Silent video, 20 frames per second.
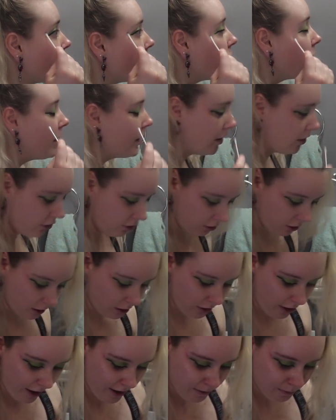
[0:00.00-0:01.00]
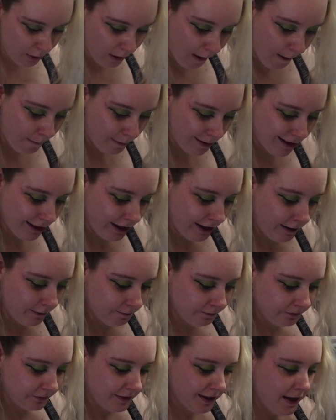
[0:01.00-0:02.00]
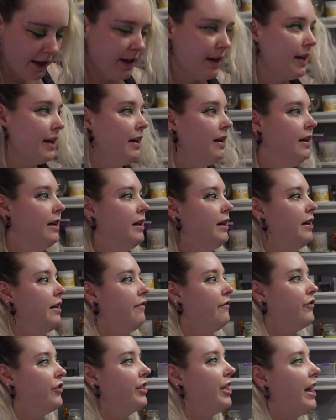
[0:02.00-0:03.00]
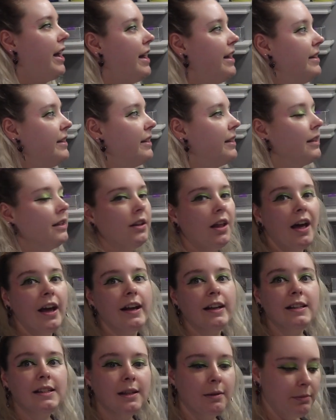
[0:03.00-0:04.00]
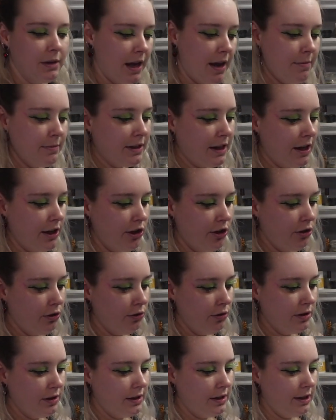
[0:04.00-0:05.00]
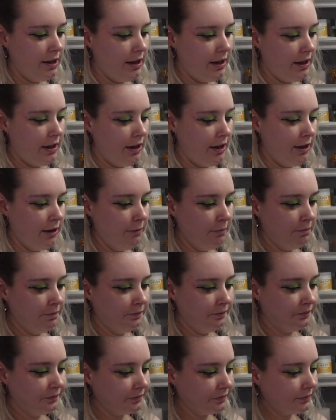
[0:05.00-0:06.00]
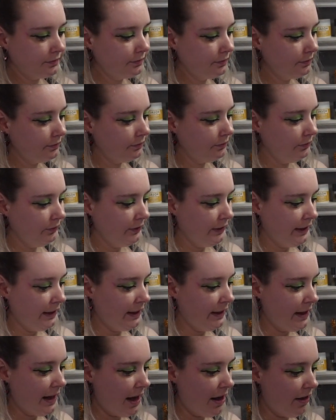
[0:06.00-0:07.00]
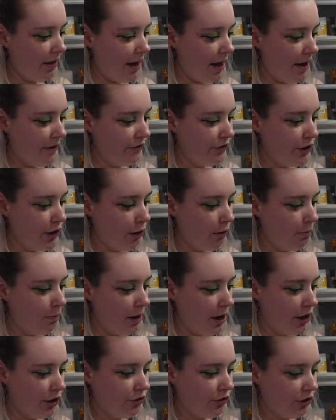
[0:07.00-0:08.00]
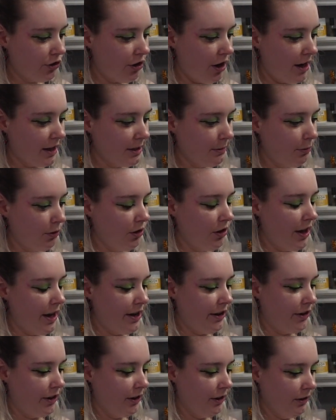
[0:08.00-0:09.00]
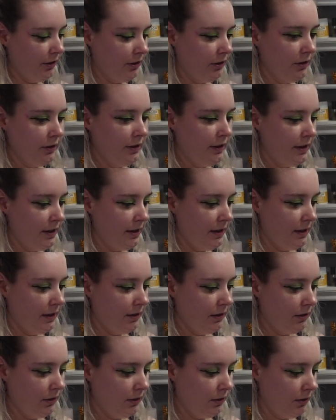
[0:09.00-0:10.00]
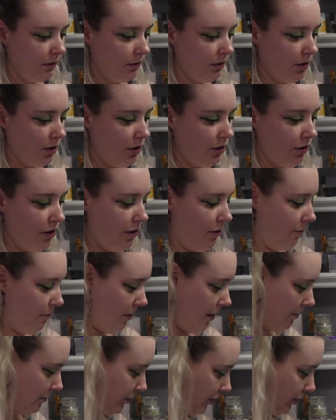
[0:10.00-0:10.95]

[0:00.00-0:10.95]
so I can do the line properly. For the end of the line, sometimes I use the ELF No Budge Retractable Liner. Or no, I'm